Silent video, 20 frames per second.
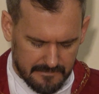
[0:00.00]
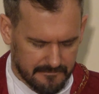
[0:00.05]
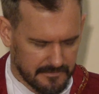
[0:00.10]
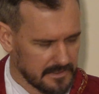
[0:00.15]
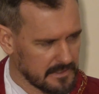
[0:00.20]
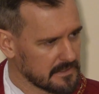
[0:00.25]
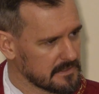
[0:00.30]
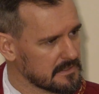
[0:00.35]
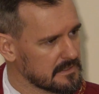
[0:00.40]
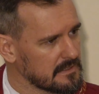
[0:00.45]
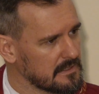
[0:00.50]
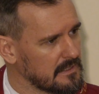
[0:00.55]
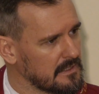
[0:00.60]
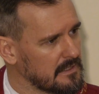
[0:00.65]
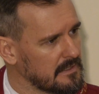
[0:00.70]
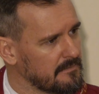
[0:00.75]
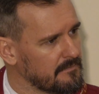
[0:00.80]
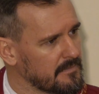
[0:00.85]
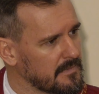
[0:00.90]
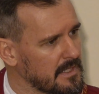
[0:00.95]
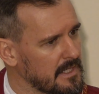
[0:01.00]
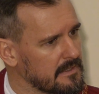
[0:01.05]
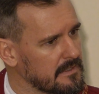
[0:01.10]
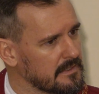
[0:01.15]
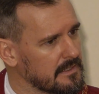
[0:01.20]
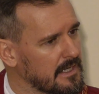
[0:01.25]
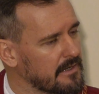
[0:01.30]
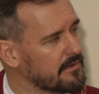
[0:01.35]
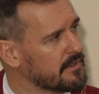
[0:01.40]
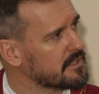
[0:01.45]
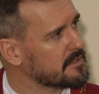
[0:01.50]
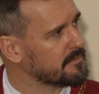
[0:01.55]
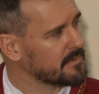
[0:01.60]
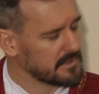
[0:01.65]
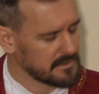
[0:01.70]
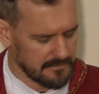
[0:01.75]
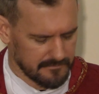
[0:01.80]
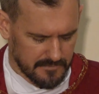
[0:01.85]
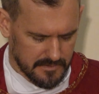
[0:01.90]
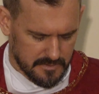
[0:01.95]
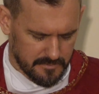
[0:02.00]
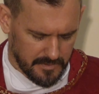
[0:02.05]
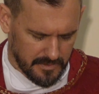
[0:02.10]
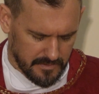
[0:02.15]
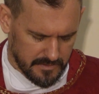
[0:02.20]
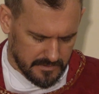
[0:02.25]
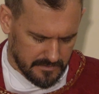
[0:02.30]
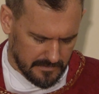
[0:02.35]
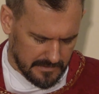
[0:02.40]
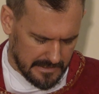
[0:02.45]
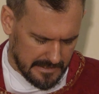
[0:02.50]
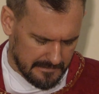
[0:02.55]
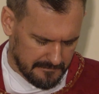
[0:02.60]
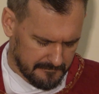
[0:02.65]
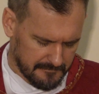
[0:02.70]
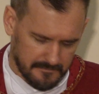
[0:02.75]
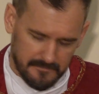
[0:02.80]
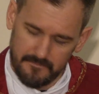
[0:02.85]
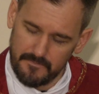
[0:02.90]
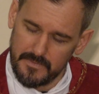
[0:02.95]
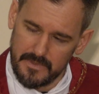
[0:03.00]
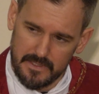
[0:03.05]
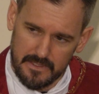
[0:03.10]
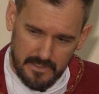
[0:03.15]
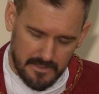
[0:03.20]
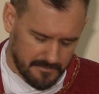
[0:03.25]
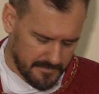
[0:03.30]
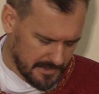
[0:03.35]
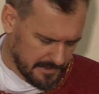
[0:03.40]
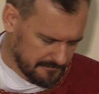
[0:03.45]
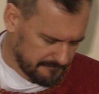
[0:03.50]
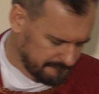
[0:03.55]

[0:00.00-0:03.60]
us, and the nourishment of the spiritual life. Amen.